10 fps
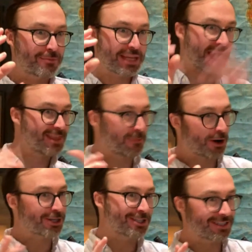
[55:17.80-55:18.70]
and the
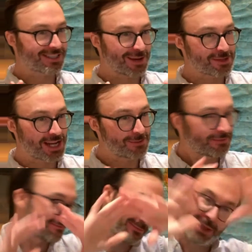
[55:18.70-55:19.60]
partial at the same time?
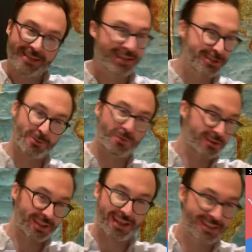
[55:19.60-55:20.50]
It doesn't
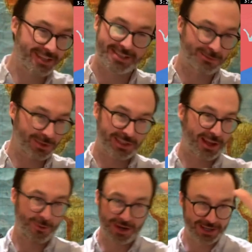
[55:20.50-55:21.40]
work that. It doesn't work
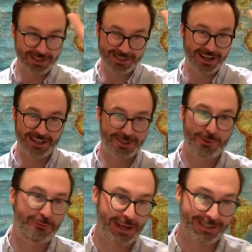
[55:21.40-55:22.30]
that way. It's not a
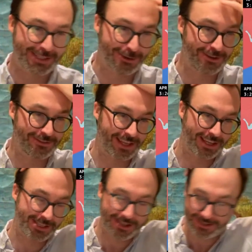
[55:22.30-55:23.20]
two-faced sort of thing.
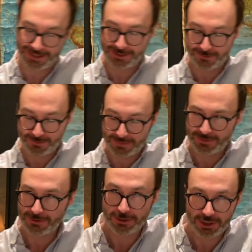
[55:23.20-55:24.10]
It's not the
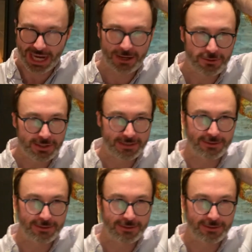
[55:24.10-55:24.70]
Janus